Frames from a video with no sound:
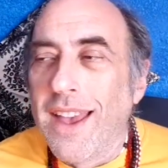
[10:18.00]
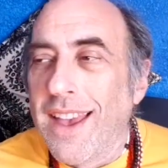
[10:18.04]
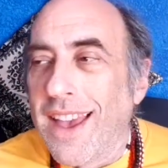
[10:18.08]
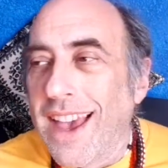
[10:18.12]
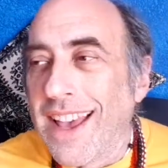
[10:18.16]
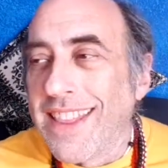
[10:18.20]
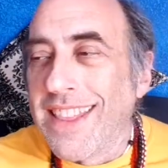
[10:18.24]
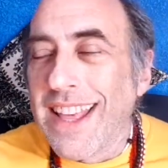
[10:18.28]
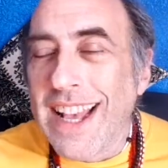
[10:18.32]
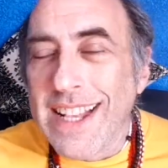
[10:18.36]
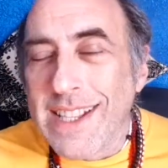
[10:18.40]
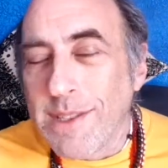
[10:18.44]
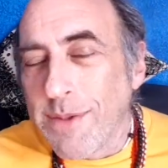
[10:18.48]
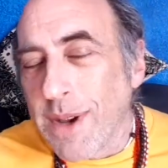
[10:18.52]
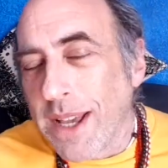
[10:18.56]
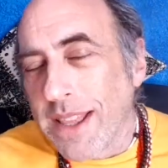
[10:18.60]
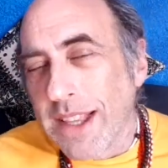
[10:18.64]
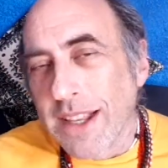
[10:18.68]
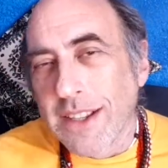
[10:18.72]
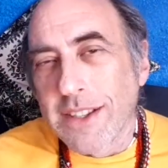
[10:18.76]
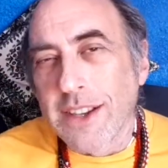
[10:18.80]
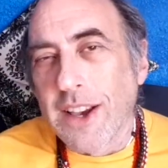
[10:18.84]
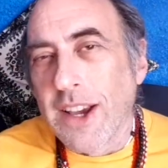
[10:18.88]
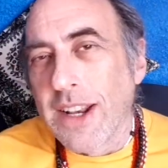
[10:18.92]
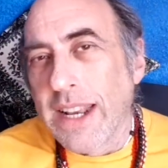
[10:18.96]
And that's why
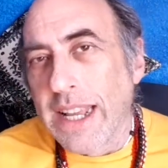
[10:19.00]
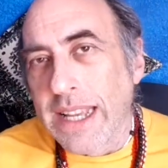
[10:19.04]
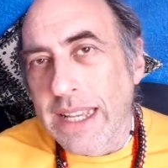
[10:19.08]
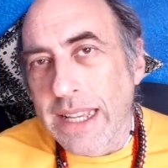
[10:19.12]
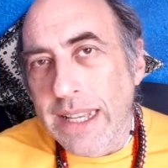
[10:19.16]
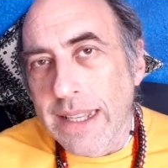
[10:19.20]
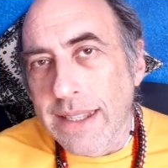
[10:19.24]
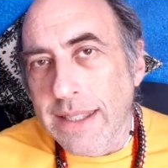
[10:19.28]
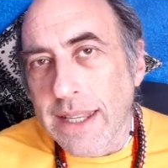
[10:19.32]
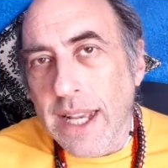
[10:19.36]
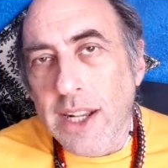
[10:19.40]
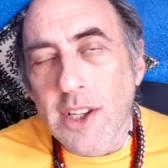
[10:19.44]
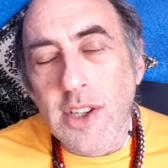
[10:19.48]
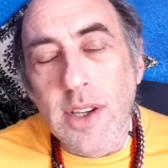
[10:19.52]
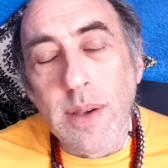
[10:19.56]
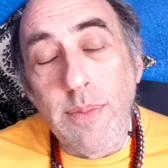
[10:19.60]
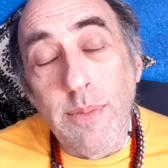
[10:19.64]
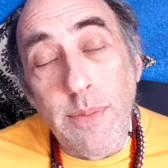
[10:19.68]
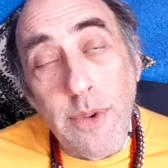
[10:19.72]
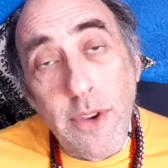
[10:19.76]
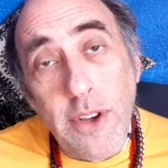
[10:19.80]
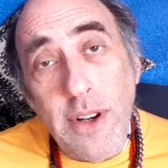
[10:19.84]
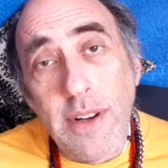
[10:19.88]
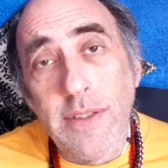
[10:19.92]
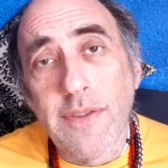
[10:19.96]
the zodiac is such a
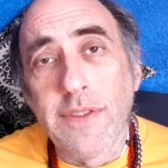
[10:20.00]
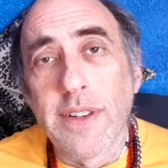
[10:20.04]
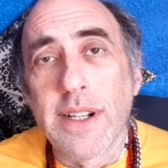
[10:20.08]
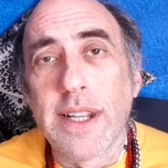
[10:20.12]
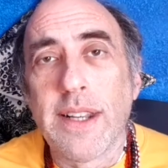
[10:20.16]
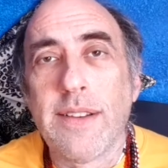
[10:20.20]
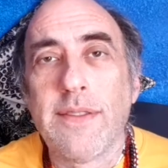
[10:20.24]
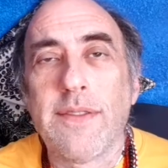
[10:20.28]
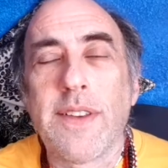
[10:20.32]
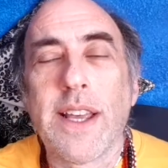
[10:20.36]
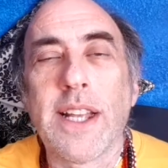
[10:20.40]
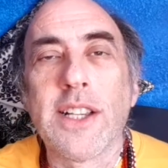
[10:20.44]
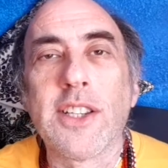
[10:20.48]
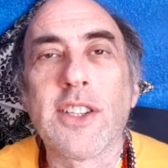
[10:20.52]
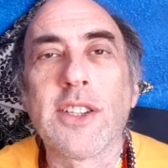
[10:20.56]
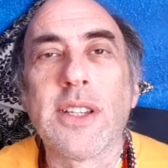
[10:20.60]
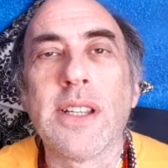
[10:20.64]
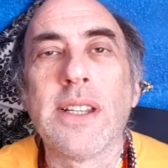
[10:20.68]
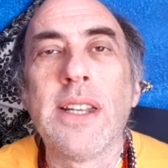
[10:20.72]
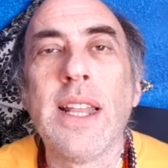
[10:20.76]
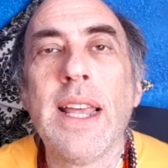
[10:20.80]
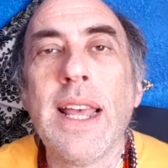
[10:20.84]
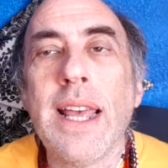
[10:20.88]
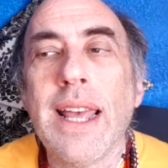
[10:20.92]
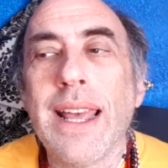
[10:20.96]
beautiful
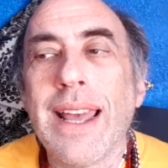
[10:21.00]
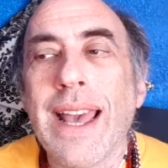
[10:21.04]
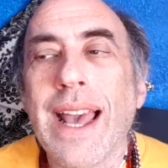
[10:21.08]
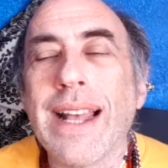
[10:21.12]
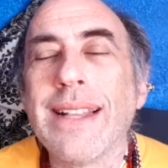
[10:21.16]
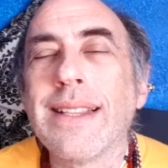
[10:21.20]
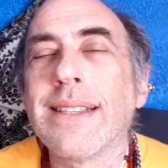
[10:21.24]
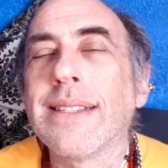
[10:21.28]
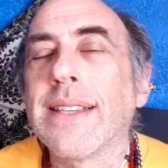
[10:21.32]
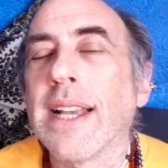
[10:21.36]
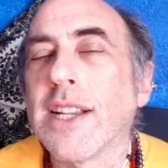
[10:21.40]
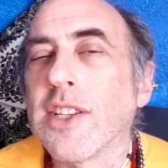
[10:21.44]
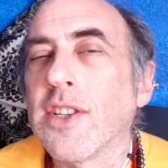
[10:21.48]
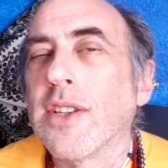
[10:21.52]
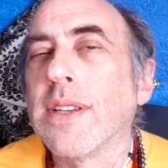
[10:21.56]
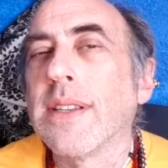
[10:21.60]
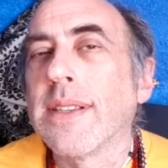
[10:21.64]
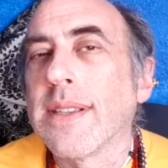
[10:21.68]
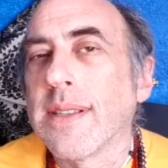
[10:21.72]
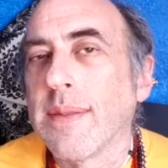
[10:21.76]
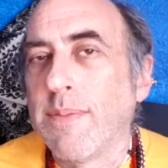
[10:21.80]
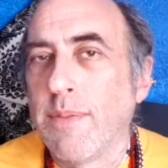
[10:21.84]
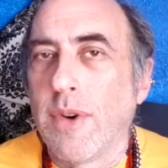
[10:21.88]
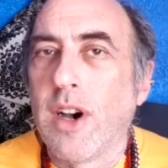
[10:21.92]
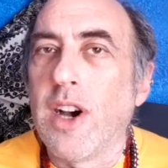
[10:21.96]
invention and such a
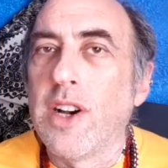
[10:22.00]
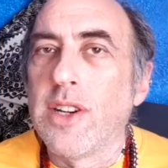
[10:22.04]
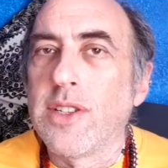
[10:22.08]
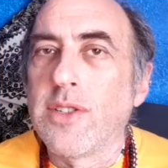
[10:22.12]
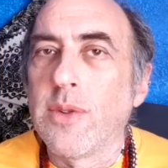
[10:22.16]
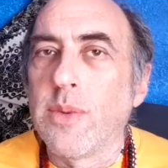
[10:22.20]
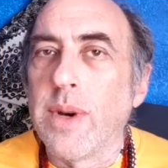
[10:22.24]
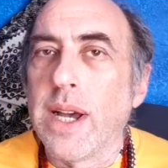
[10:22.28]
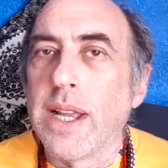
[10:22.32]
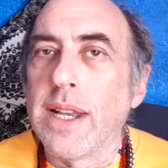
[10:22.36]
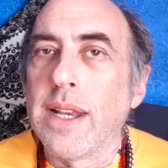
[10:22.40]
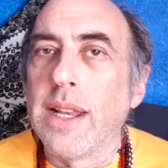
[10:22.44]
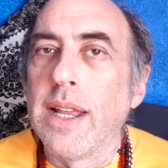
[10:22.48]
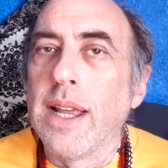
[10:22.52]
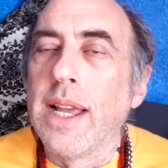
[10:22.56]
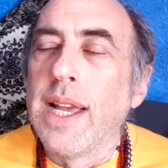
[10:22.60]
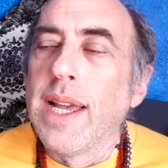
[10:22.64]
smart one,